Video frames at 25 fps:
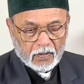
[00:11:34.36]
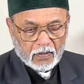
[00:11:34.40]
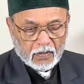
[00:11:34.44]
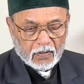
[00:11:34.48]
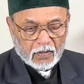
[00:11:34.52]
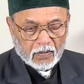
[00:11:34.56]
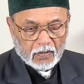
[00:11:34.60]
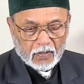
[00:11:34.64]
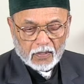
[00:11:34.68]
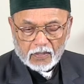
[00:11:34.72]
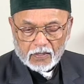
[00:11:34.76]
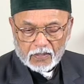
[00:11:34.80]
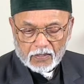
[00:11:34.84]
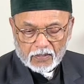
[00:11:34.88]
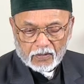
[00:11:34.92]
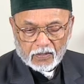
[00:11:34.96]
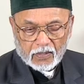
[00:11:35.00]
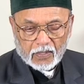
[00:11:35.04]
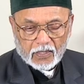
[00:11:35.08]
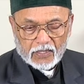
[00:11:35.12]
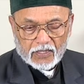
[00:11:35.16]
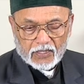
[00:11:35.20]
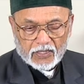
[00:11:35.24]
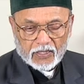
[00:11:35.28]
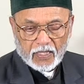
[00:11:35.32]
the
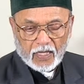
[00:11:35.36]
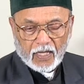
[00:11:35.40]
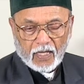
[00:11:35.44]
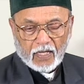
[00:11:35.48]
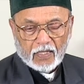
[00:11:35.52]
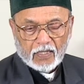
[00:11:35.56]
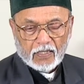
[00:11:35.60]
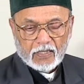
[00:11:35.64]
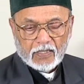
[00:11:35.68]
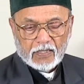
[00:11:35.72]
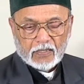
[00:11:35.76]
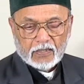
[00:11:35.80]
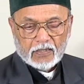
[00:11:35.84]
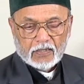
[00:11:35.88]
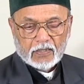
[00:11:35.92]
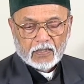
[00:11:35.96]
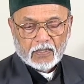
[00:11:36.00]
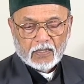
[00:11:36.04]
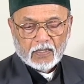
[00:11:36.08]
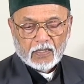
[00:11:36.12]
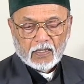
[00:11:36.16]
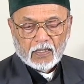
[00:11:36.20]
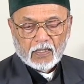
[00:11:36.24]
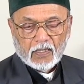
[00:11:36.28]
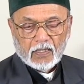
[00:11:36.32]
Turkish galleys
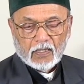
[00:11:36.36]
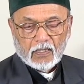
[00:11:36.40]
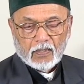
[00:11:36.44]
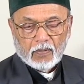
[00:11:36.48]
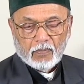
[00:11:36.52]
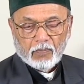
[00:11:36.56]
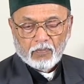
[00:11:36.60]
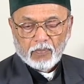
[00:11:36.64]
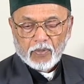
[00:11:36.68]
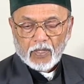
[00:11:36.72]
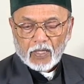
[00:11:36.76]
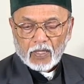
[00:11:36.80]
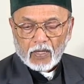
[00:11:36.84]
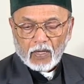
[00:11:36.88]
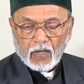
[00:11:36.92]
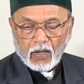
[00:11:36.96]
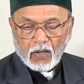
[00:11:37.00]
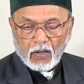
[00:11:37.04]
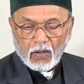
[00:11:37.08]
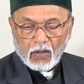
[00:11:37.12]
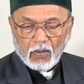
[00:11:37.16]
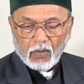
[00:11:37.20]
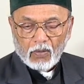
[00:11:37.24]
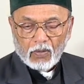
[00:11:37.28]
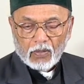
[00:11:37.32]
be
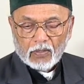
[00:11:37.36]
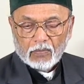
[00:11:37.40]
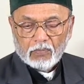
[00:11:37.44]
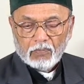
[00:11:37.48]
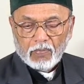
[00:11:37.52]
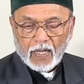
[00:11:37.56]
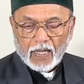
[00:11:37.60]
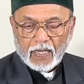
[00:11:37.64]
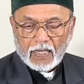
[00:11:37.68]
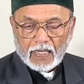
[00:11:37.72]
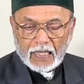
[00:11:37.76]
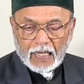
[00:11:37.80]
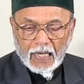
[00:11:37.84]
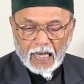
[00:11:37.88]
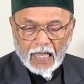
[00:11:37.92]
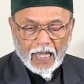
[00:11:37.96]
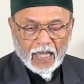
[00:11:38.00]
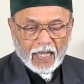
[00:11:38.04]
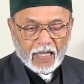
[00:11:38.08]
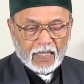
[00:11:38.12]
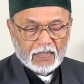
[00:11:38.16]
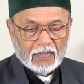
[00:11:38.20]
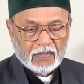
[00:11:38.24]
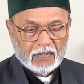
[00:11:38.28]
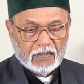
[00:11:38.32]
hauled by
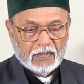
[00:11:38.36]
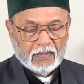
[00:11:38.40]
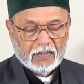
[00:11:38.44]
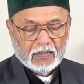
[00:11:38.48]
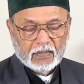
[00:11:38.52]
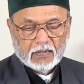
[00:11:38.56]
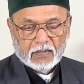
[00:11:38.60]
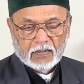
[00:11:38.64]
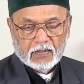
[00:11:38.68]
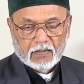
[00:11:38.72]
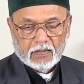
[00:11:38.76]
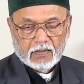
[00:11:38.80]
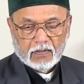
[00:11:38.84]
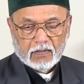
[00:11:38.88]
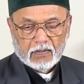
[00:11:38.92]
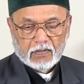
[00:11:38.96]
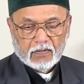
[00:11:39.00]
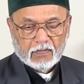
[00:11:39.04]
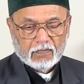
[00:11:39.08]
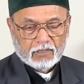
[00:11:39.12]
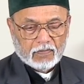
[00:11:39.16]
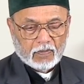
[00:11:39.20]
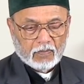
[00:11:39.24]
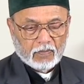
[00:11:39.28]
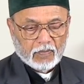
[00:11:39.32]
land
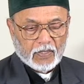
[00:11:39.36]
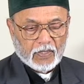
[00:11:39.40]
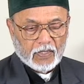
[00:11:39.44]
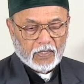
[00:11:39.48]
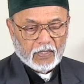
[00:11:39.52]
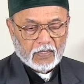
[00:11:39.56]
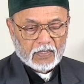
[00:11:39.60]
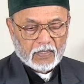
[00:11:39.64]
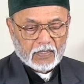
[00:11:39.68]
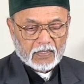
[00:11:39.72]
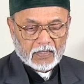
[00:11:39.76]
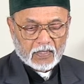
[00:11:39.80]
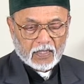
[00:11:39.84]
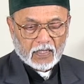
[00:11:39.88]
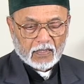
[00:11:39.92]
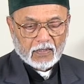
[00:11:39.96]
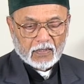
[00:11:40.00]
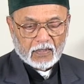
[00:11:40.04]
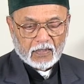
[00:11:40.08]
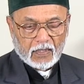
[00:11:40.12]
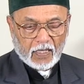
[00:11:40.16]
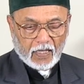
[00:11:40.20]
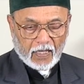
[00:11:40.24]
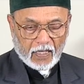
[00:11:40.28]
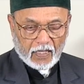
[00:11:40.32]
from the
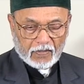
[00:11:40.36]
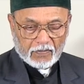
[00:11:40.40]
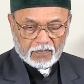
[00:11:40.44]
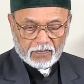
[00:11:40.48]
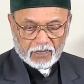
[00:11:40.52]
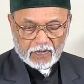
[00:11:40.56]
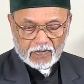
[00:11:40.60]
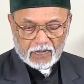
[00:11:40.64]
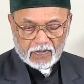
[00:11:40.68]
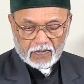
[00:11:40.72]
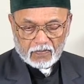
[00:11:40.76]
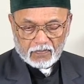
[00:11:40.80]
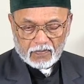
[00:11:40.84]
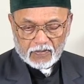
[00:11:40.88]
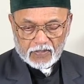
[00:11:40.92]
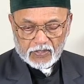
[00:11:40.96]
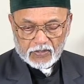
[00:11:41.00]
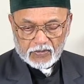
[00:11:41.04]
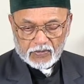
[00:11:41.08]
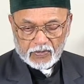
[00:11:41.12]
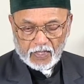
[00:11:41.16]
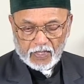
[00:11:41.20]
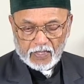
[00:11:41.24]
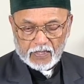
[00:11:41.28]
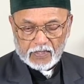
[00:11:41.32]
southern entrance of the
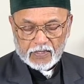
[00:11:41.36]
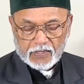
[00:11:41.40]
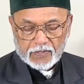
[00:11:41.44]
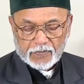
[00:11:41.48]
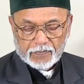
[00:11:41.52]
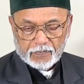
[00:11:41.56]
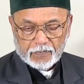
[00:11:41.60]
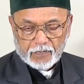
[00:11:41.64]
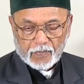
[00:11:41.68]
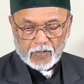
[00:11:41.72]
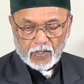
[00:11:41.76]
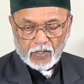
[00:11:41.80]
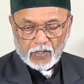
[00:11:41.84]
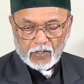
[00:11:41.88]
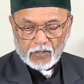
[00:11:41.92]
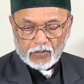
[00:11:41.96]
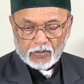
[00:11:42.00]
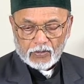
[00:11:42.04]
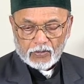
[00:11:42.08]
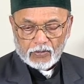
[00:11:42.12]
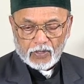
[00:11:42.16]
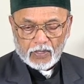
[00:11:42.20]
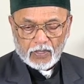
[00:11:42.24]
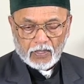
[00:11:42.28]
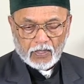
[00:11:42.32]
straits
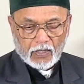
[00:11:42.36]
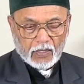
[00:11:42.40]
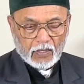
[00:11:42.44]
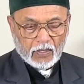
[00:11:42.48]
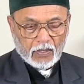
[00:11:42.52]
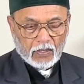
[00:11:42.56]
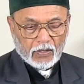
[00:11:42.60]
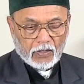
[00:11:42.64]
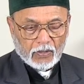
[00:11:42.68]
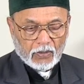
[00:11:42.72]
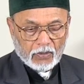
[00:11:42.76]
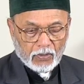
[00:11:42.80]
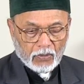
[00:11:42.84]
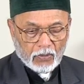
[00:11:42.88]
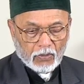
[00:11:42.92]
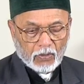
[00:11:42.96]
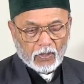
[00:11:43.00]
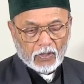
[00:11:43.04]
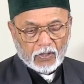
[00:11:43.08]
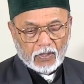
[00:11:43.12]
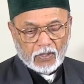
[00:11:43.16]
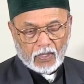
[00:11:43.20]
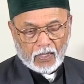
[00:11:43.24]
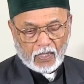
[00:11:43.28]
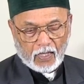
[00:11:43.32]
to the
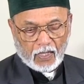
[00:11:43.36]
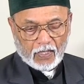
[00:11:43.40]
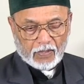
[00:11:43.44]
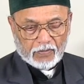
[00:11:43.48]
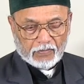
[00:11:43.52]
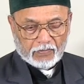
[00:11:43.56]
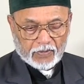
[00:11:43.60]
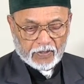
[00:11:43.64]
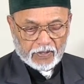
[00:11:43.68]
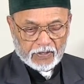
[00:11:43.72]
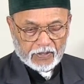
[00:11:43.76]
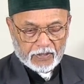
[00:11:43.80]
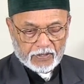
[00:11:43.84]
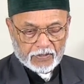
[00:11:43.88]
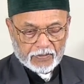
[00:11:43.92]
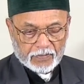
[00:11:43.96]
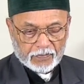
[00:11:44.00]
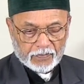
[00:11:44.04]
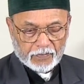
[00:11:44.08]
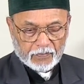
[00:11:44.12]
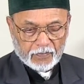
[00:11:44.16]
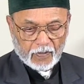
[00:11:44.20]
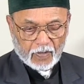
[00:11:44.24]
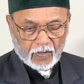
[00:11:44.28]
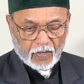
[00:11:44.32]
northern entrance
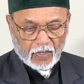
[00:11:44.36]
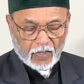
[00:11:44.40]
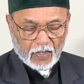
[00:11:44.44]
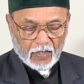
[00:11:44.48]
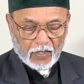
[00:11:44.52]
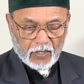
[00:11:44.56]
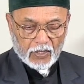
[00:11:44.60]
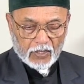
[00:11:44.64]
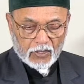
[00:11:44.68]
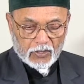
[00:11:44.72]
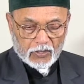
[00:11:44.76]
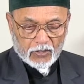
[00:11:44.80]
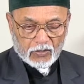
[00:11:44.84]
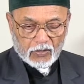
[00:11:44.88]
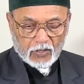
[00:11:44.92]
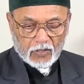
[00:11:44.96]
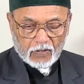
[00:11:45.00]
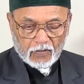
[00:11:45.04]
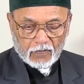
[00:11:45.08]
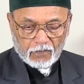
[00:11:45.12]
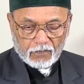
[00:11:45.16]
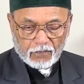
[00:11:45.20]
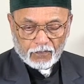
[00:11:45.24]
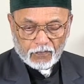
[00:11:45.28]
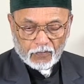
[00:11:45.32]
so that
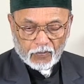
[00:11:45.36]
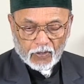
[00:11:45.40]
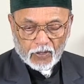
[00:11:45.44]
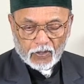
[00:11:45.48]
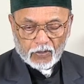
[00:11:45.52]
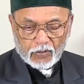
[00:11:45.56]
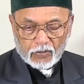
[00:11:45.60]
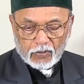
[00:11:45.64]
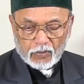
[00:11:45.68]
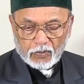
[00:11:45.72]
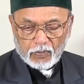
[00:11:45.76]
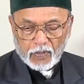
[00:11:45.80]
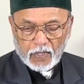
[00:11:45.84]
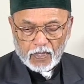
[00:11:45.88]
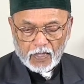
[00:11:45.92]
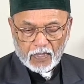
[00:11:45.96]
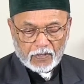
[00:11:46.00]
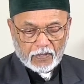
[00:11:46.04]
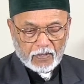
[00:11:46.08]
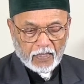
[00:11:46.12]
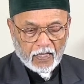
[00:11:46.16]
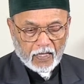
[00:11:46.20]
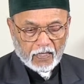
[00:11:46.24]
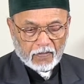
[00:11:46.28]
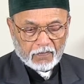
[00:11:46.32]
the fort could be
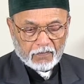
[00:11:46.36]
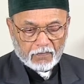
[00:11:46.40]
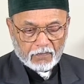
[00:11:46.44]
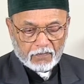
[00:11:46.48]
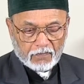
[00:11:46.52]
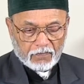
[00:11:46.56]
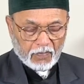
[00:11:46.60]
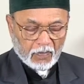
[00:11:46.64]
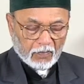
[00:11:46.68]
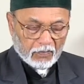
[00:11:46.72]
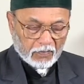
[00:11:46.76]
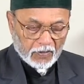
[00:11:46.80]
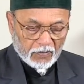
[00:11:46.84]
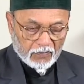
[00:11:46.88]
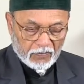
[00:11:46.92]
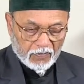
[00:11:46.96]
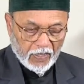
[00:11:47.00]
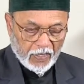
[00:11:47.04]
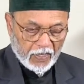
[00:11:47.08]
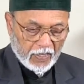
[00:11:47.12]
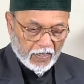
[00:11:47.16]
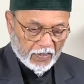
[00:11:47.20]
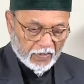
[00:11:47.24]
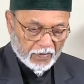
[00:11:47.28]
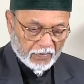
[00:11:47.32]
attacked from the
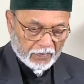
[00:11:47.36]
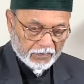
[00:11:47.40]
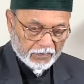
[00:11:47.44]
rear.